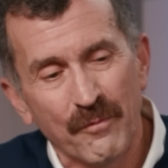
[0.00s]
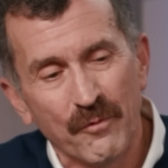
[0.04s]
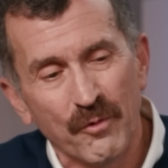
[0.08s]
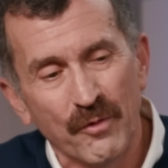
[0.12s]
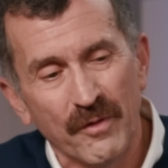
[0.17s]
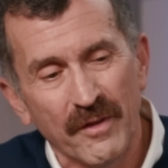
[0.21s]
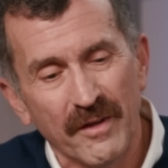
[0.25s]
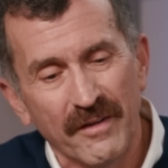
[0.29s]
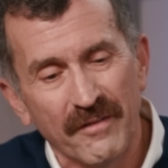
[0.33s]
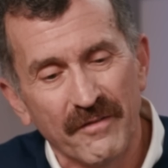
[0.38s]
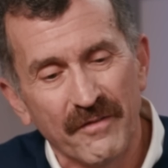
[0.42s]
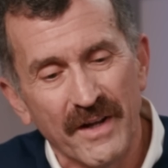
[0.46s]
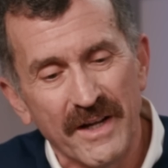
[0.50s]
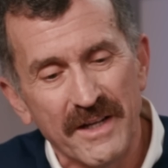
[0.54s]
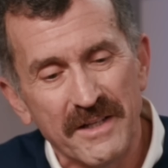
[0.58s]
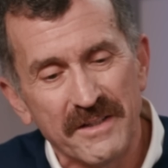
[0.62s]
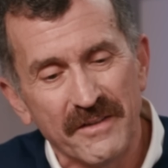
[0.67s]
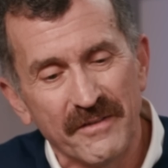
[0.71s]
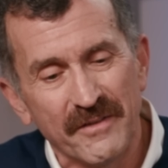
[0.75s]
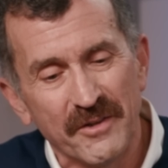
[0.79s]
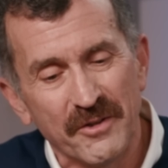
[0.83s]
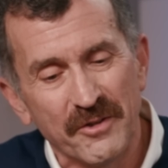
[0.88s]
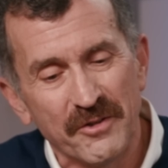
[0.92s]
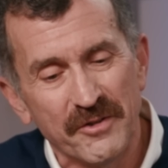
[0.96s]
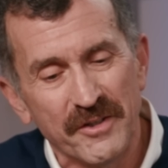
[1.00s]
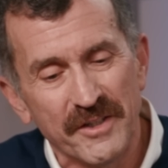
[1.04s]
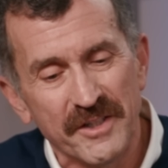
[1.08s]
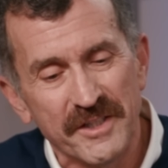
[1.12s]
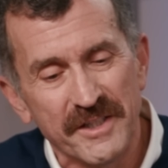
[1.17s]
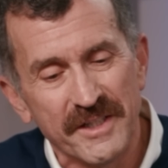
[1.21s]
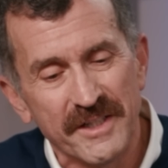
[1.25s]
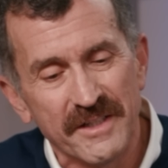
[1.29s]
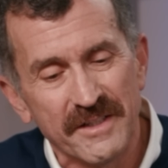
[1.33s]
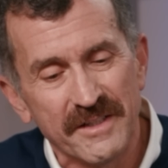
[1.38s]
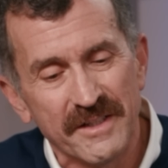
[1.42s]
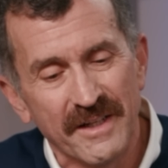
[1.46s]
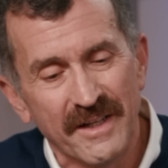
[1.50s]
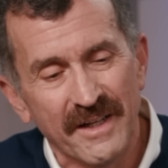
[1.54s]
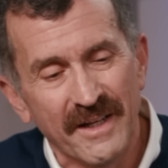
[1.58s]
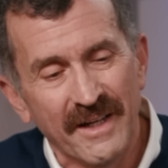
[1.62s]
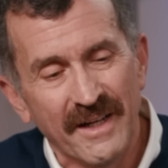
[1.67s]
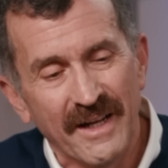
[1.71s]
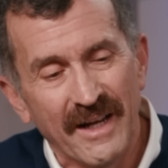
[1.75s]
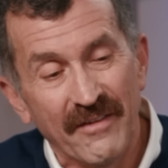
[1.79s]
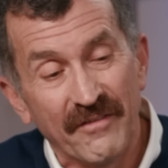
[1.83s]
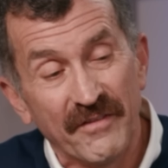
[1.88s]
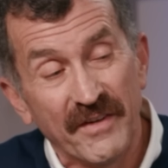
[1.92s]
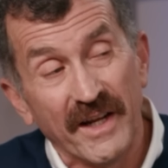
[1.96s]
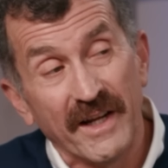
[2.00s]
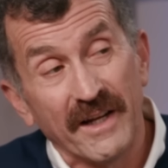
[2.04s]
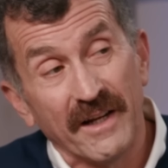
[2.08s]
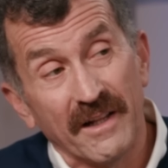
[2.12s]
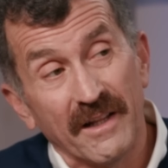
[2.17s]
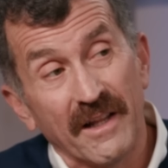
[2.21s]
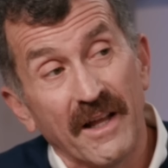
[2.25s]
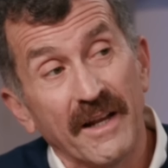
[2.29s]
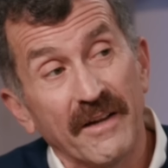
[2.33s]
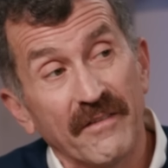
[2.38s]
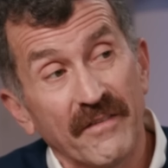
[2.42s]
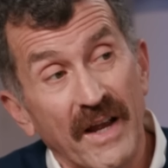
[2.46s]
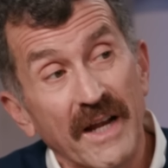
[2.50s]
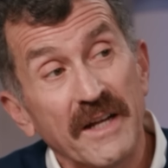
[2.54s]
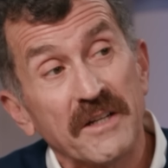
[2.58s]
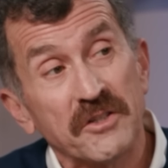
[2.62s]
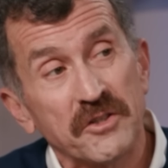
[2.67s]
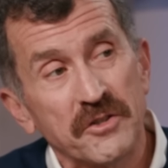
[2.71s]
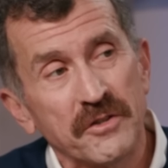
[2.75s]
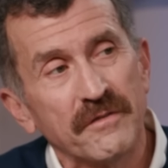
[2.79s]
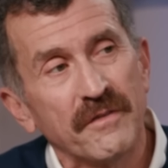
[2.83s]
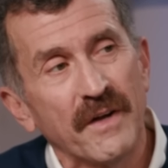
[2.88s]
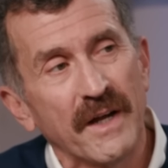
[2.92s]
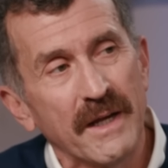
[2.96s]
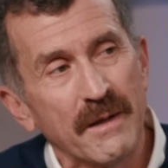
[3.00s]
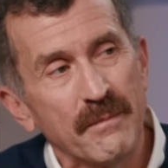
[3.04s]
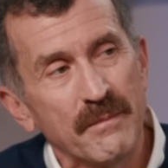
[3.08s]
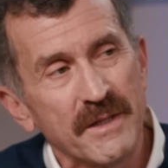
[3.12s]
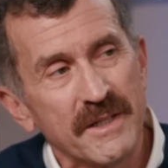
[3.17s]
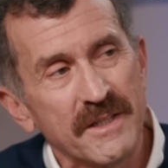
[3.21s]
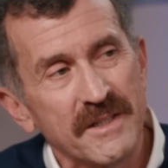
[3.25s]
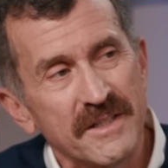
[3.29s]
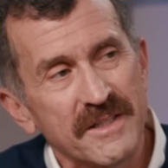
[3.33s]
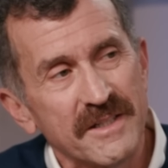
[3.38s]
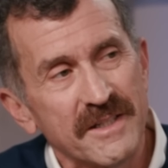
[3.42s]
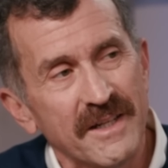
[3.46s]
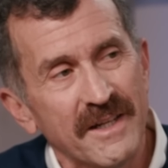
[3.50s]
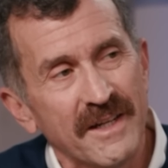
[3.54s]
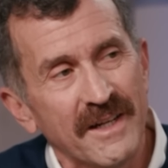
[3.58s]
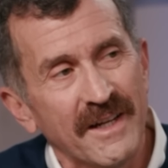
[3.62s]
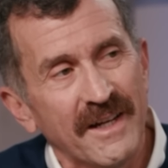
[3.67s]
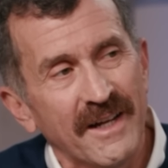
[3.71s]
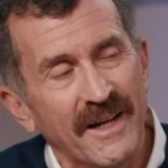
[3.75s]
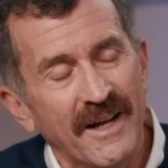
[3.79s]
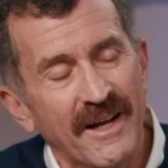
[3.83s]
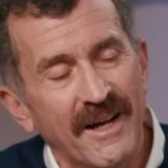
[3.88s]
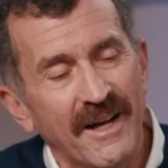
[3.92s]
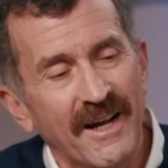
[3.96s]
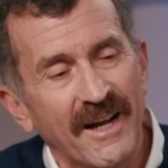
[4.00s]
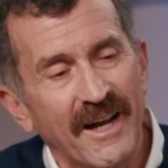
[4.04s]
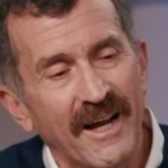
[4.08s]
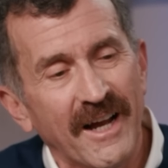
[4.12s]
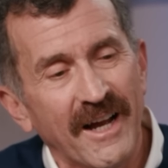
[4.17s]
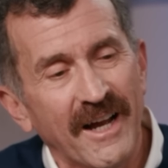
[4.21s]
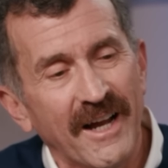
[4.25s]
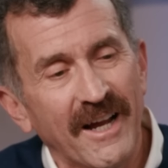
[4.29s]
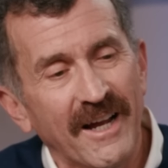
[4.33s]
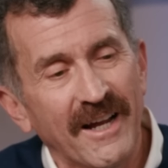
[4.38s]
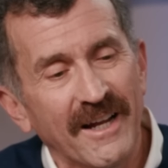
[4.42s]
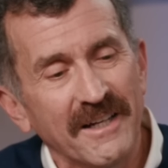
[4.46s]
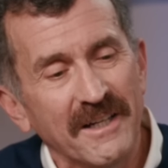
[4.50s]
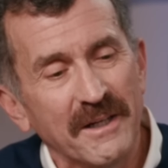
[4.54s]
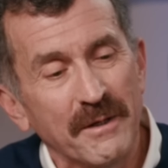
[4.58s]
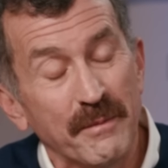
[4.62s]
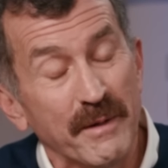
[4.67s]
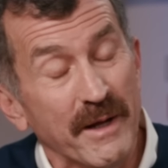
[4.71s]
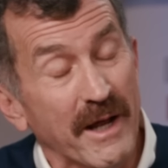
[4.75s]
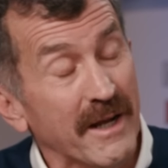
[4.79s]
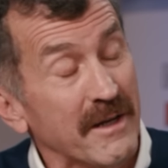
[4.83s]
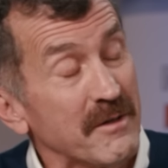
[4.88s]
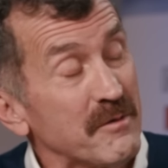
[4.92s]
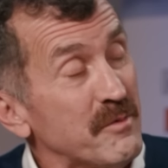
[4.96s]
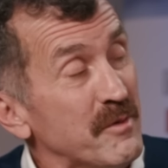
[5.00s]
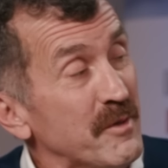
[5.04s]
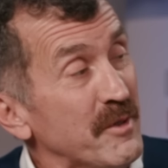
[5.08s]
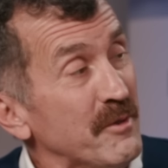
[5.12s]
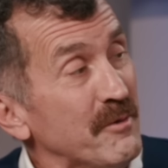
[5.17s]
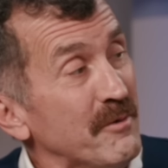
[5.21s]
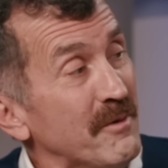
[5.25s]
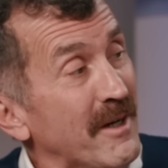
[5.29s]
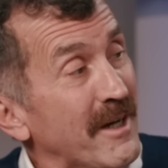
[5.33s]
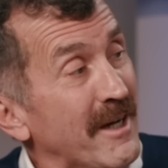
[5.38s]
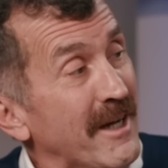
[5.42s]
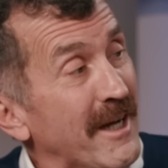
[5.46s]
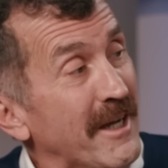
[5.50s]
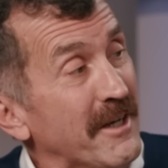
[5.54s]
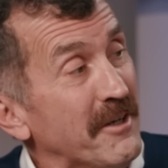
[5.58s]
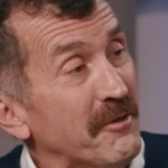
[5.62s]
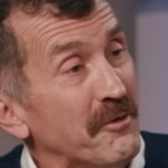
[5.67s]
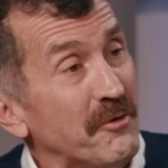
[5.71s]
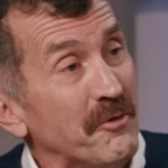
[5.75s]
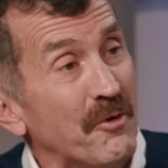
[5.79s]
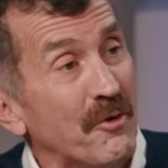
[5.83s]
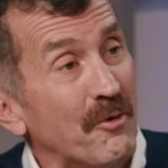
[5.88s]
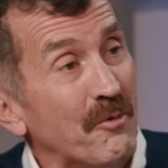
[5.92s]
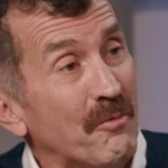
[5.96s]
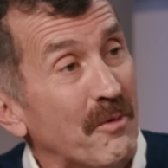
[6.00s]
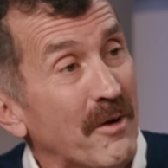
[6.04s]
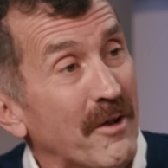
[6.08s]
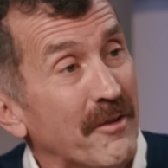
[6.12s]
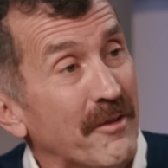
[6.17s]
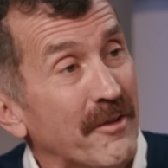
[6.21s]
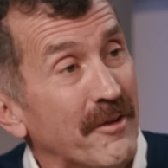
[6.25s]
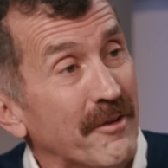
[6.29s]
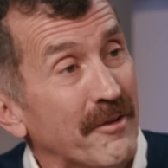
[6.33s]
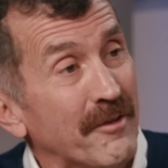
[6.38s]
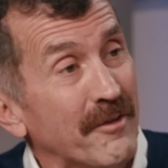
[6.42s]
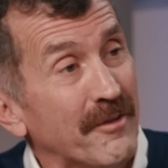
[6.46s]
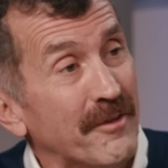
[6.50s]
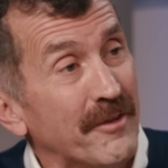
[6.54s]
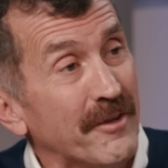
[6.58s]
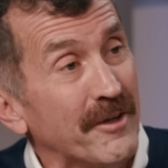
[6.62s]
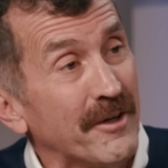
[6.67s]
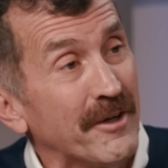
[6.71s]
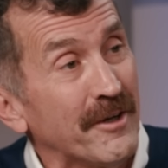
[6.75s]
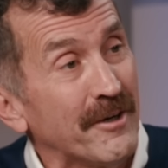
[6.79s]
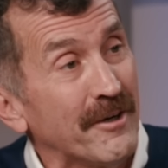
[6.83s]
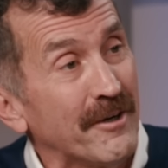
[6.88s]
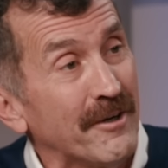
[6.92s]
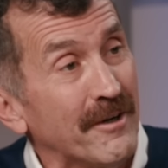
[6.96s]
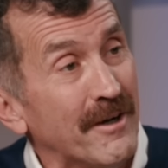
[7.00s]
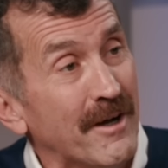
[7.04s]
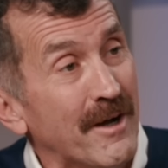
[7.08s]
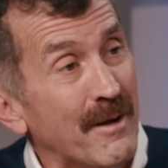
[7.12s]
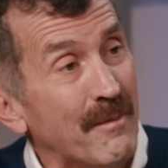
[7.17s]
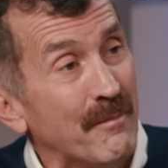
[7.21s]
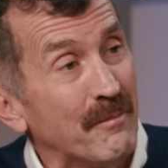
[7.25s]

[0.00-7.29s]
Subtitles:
through the advice of a nutritionist, have taken a lot of extra vitamins. to be honest with you, I don't know whether they're